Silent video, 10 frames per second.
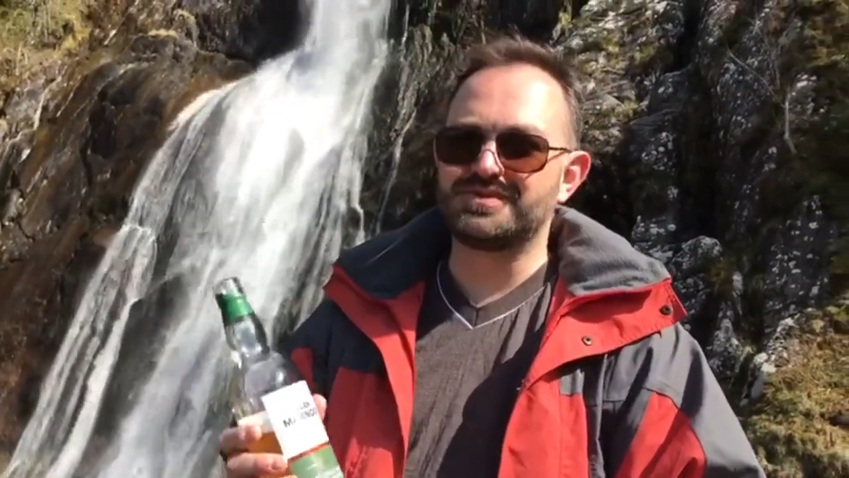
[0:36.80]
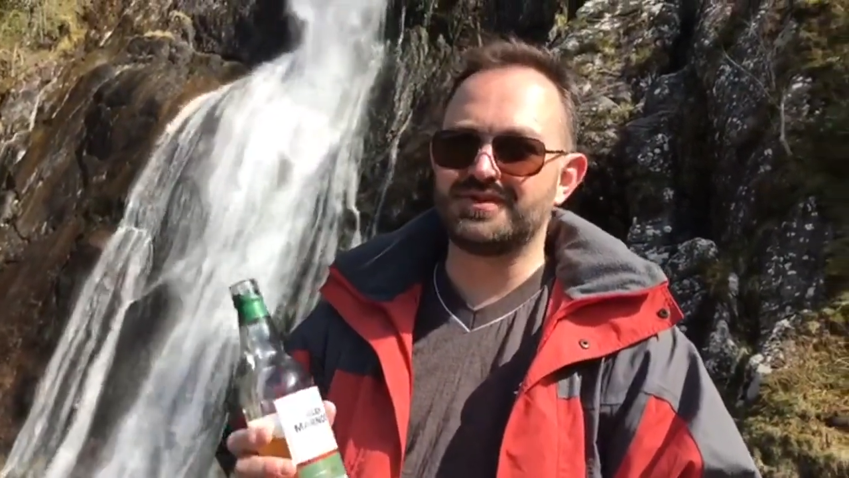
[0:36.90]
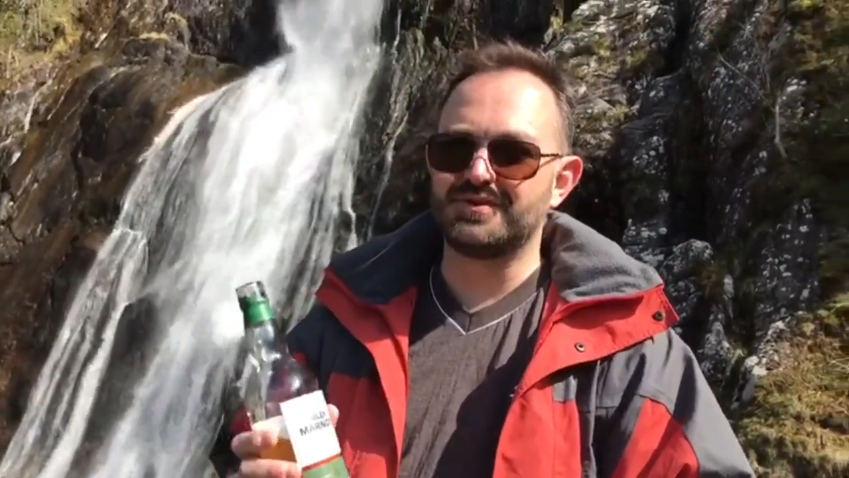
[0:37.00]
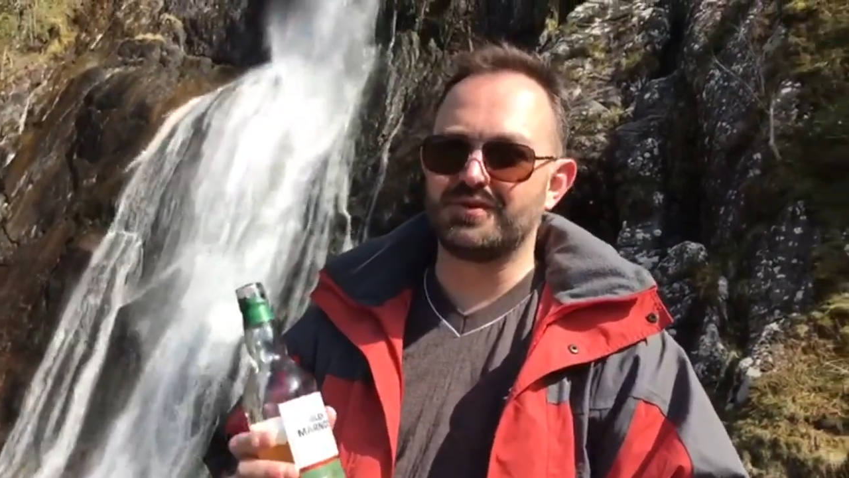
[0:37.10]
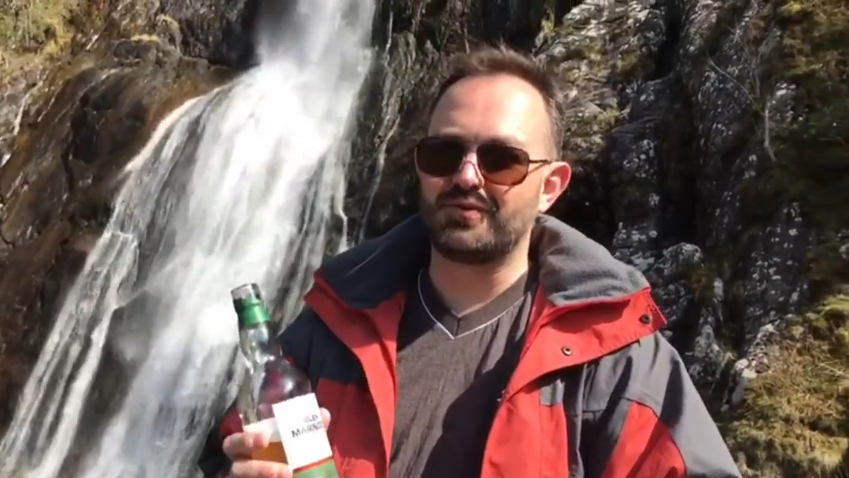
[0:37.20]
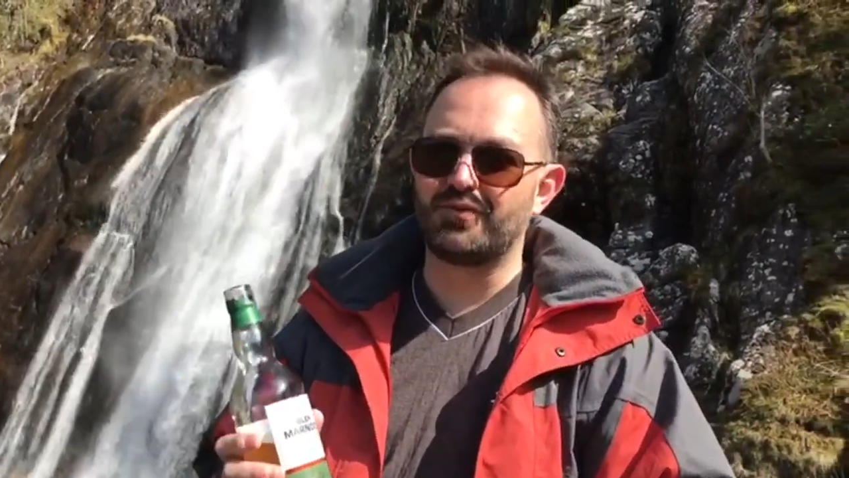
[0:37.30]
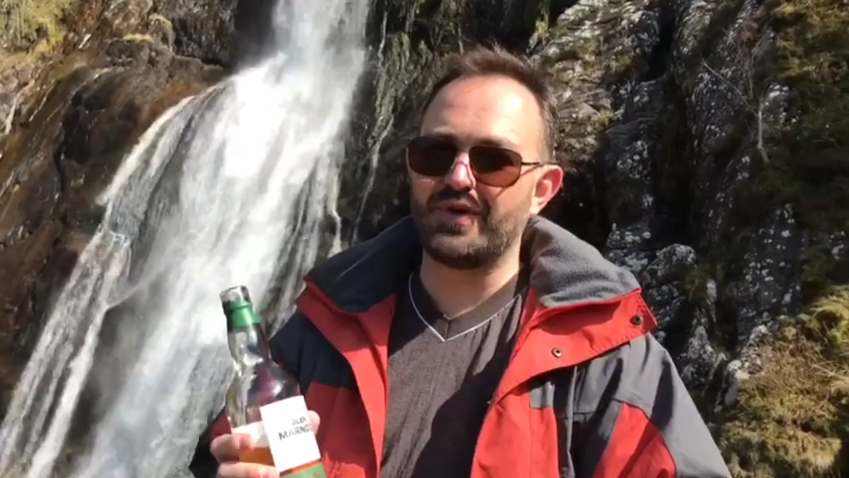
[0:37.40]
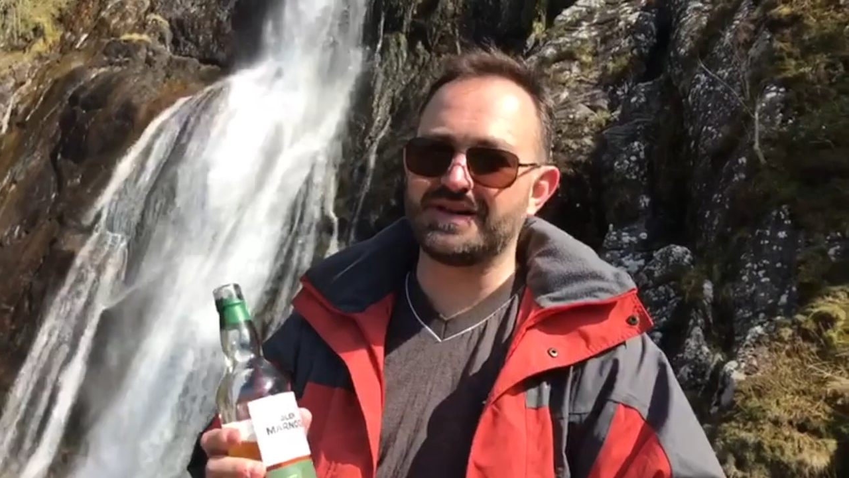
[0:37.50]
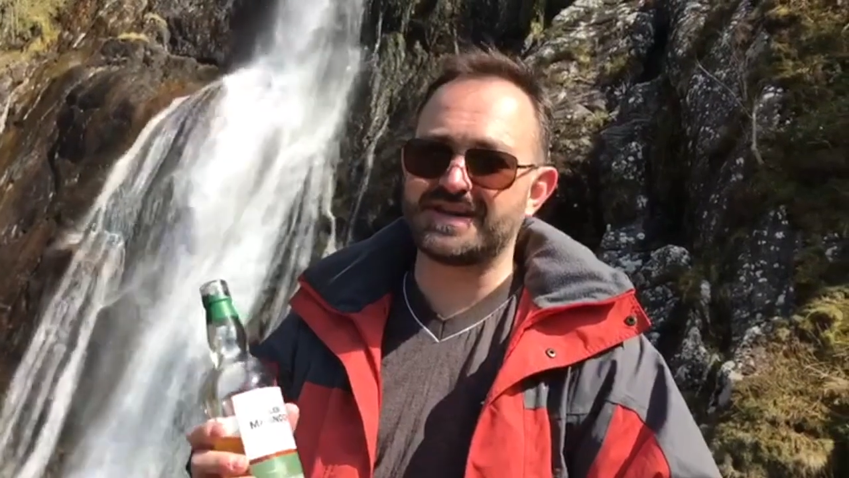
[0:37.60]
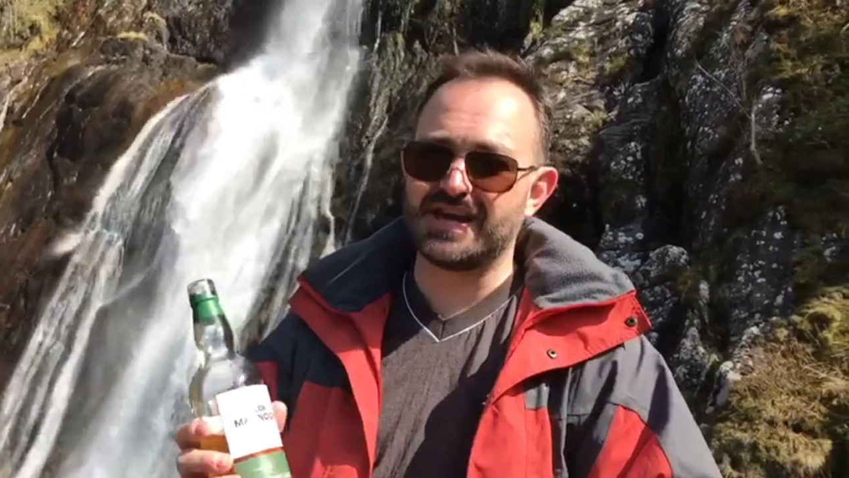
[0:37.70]
you
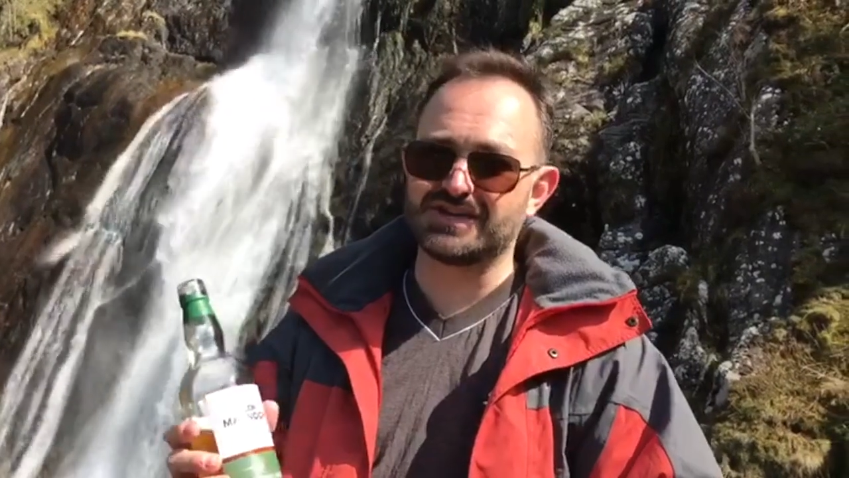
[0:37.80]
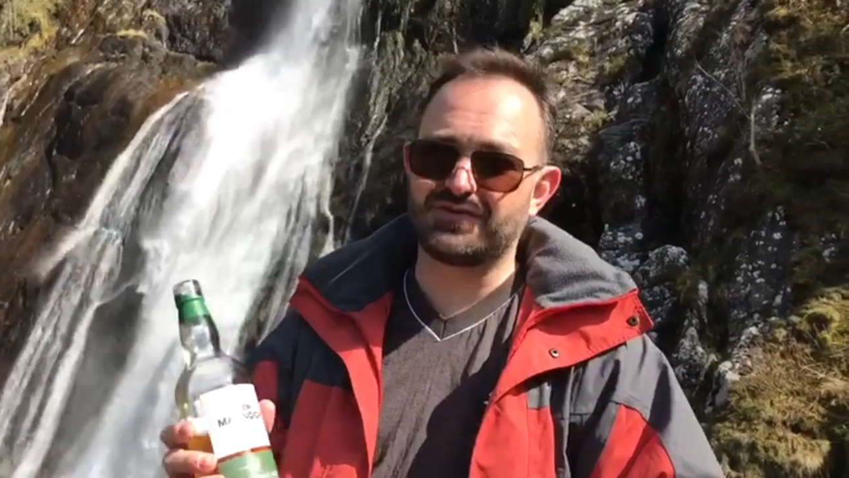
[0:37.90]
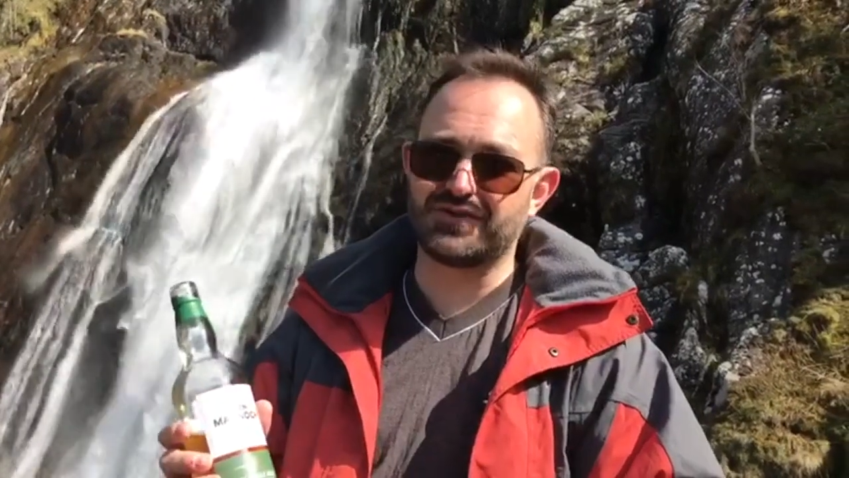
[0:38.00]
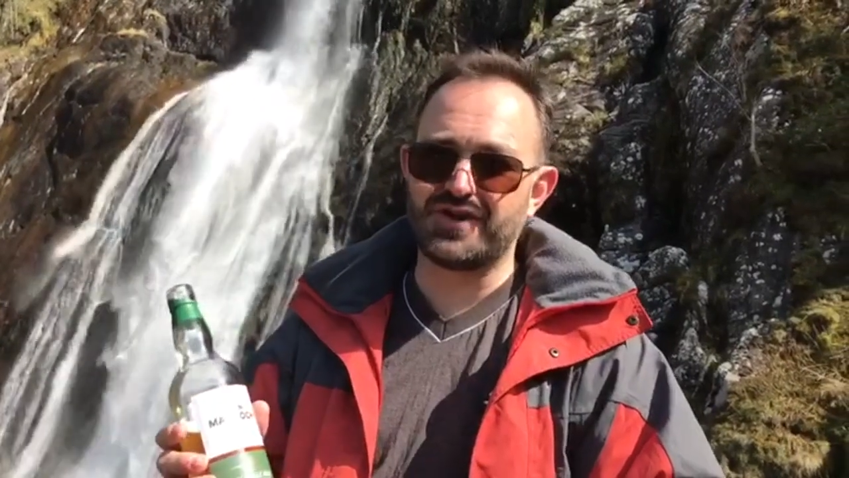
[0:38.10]
retails for